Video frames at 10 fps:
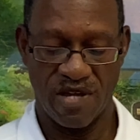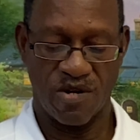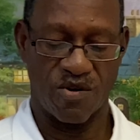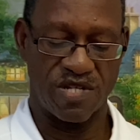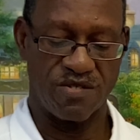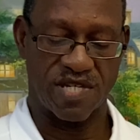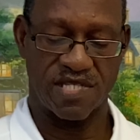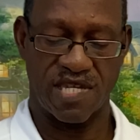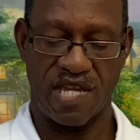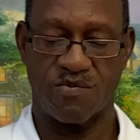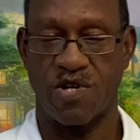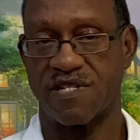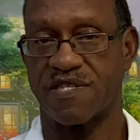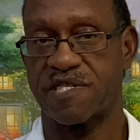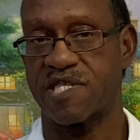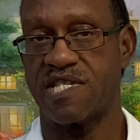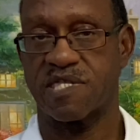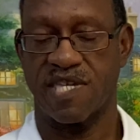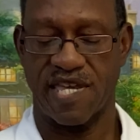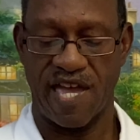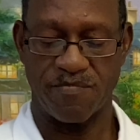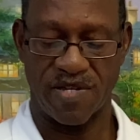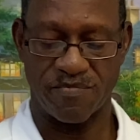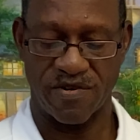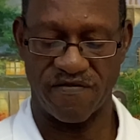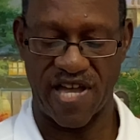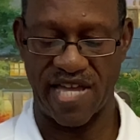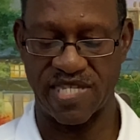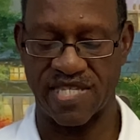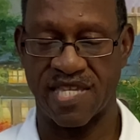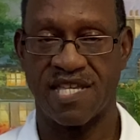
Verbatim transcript: or you can take one of the seats that have been provided